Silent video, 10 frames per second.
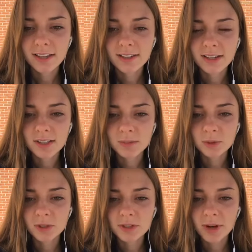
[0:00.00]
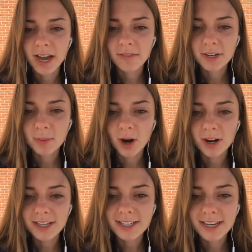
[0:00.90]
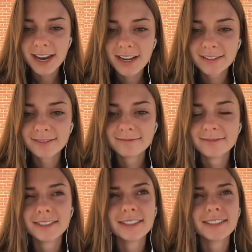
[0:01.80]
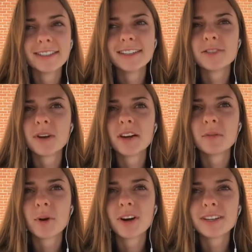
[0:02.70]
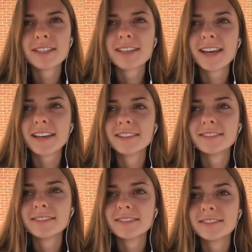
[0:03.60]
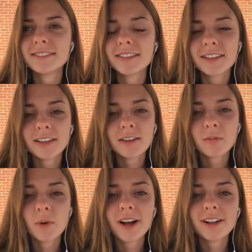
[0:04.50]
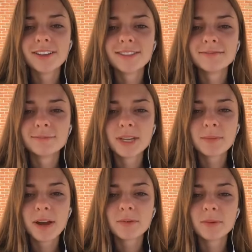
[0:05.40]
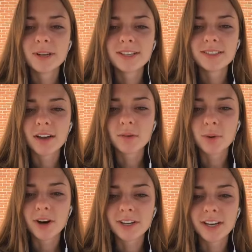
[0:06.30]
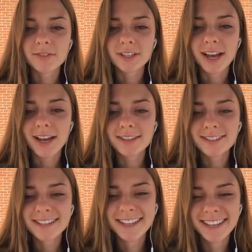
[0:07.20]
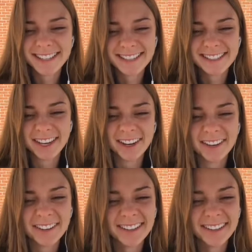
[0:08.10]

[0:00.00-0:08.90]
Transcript: Nazmul, do I have any party today? Do I have a party today? Well, me and my roommates have a party every night, so